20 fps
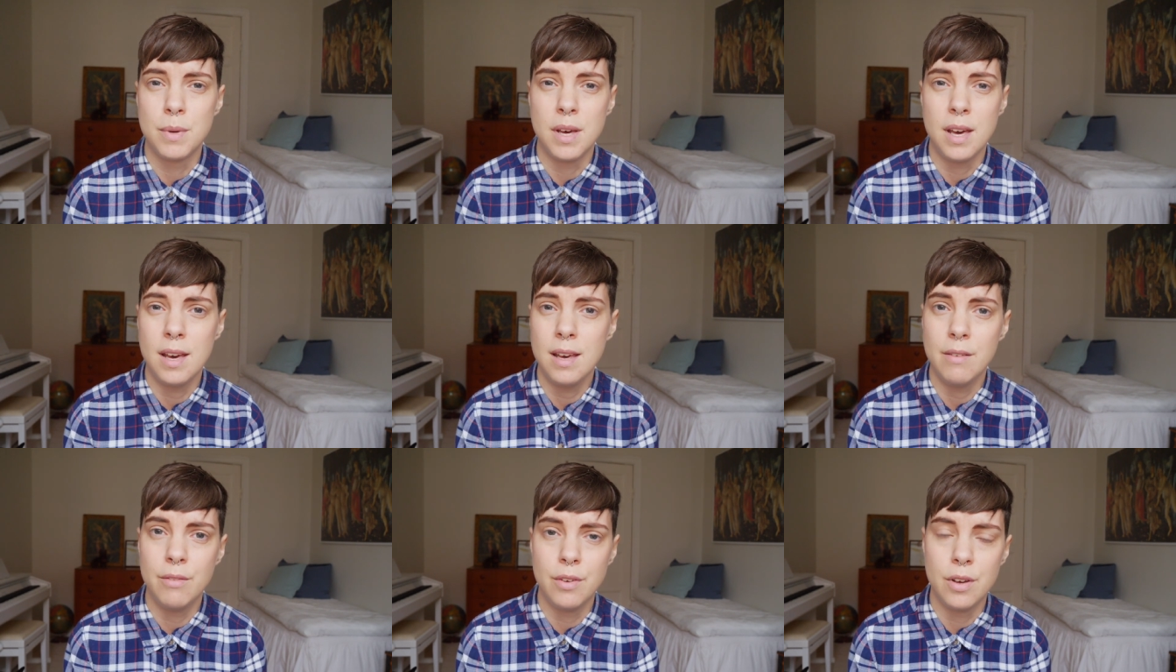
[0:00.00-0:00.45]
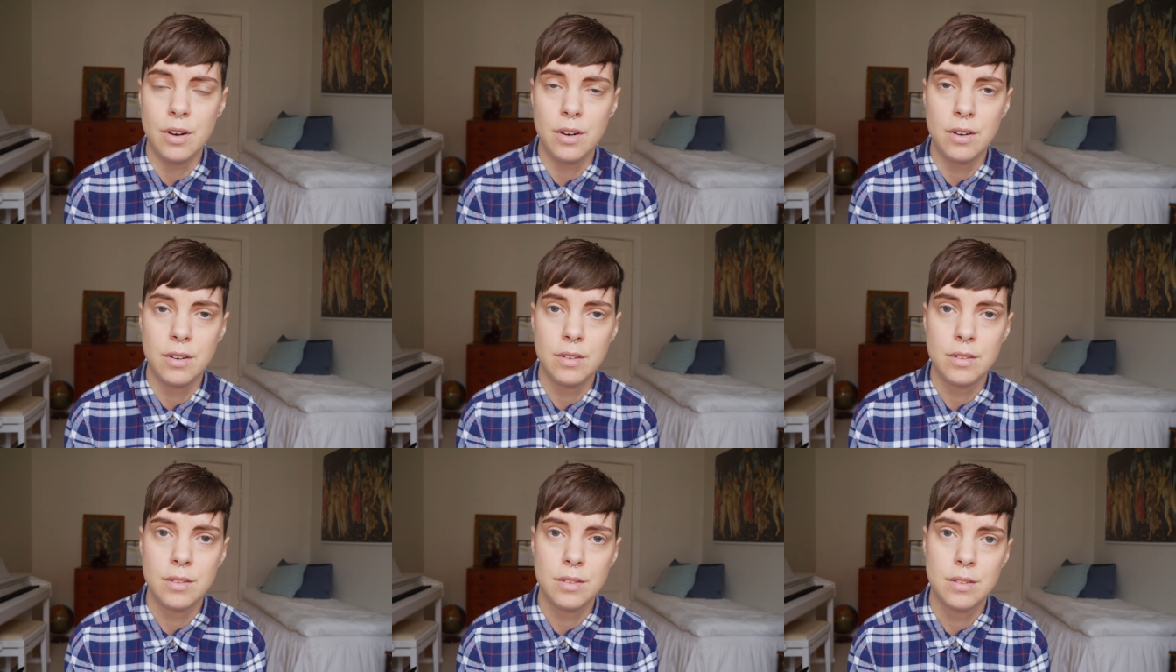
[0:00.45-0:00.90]

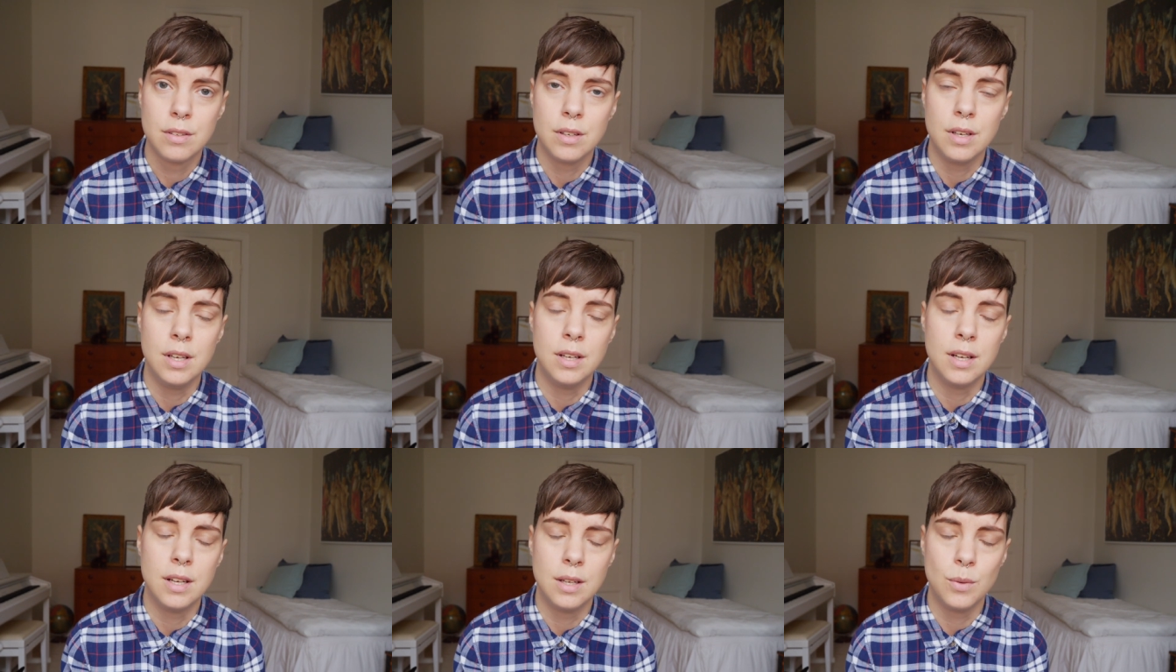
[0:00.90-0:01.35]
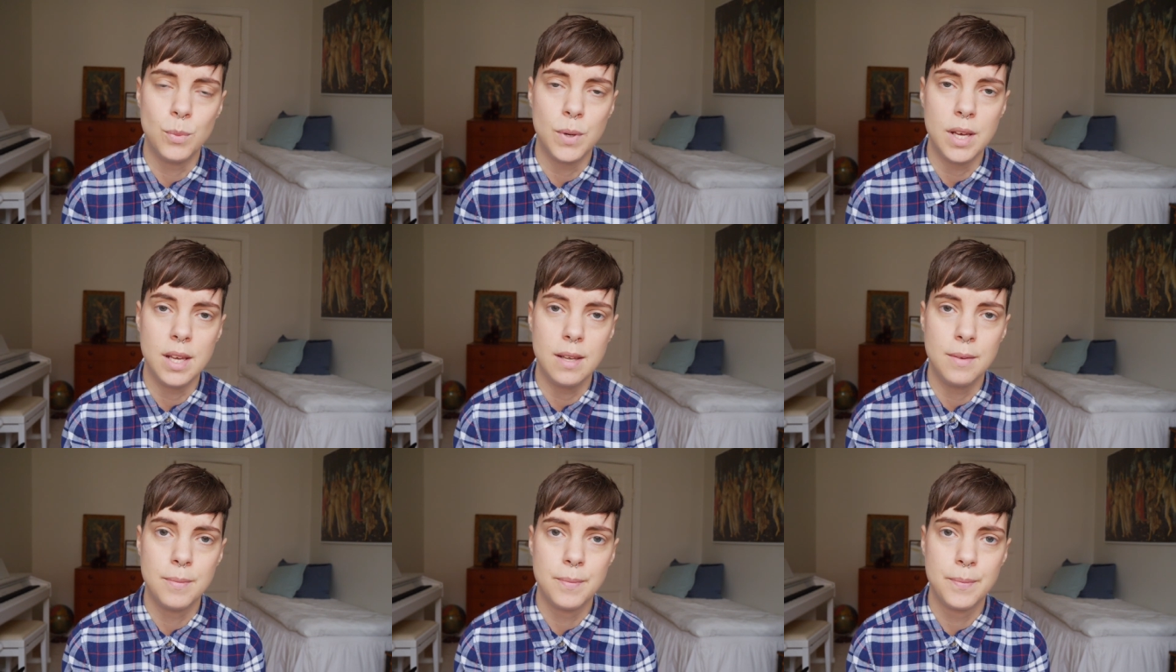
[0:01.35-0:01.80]
behavior in any
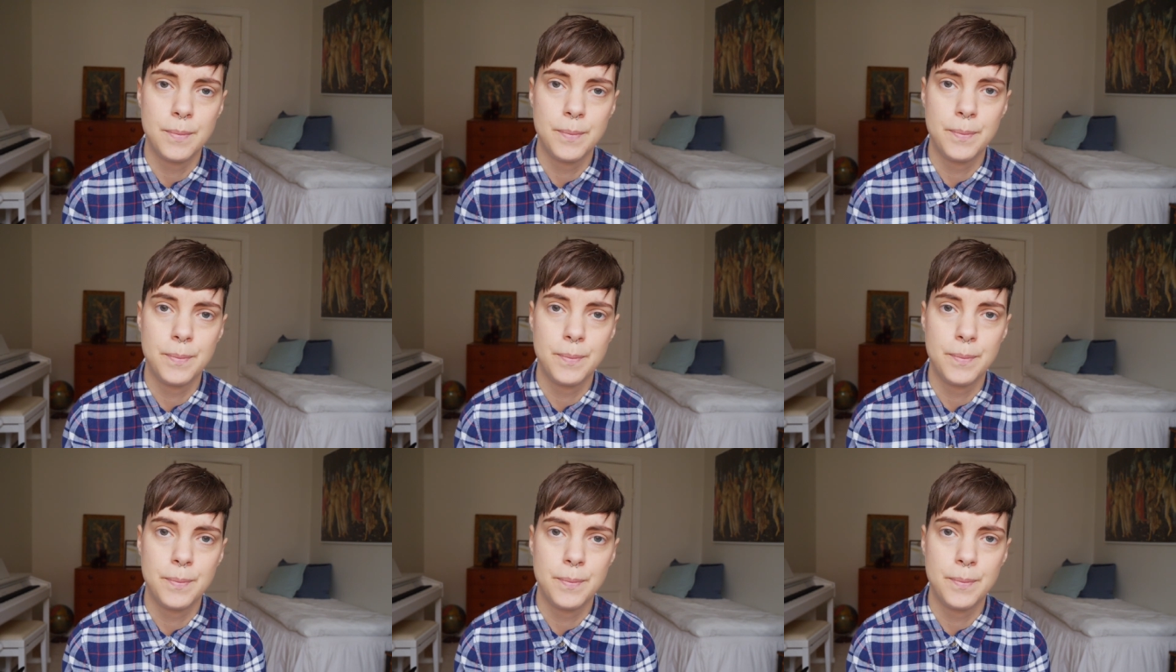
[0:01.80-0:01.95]
way.